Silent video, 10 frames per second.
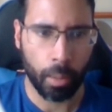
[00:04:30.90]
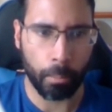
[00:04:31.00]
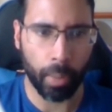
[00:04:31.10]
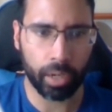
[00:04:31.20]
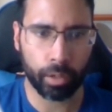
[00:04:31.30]

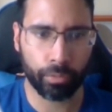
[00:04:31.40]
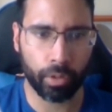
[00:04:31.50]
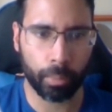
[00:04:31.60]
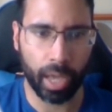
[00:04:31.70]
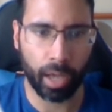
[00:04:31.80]
many of
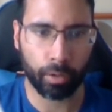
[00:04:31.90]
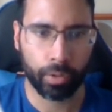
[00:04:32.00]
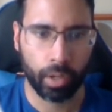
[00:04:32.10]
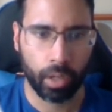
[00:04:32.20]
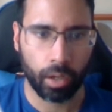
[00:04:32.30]
them have
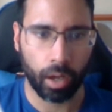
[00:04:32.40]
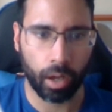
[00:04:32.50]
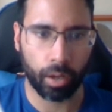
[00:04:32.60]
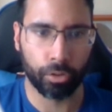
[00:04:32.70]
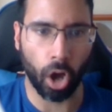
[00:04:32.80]

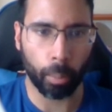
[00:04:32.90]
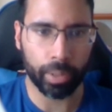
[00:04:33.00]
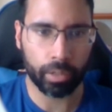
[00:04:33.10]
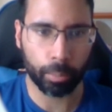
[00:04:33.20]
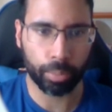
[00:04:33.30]
not
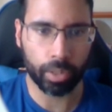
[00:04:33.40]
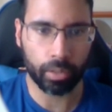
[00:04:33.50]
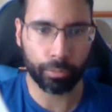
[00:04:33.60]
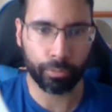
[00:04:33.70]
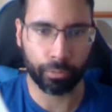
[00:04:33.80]
been
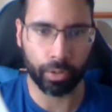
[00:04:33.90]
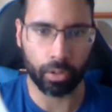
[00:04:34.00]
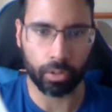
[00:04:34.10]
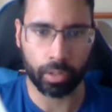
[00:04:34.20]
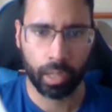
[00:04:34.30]
completely
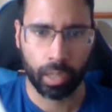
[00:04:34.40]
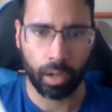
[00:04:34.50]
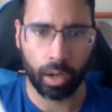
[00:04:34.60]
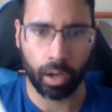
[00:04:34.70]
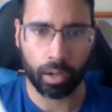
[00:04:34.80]
fulfilled
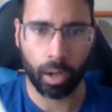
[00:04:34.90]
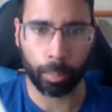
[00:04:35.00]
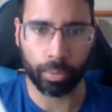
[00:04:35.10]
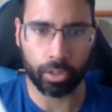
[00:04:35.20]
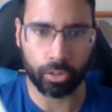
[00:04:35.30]
a
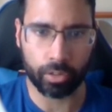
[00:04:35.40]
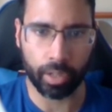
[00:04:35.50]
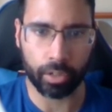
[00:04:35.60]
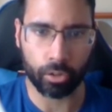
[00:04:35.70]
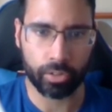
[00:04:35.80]
couple of years
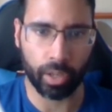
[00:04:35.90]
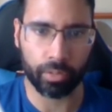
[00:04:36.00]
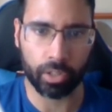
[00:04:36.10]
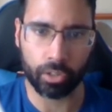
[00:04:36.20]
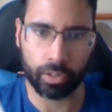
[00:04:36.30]
later, or
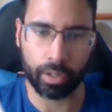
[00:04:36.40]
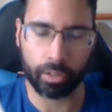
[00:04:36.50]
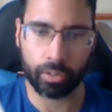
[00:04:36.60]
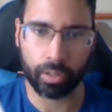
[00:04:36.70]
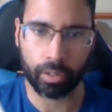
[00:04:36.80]
7 years
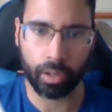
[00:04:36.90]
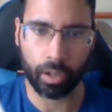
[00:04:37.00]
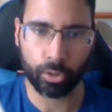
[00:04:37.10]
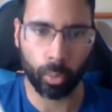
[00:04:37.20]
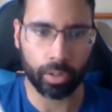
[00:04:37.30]
later in
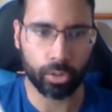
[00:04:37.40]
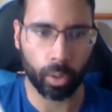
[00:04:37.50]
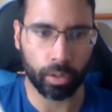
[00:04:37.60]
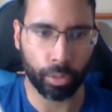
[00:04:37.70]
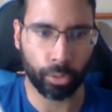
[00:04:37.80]

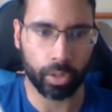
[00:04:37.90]
2023.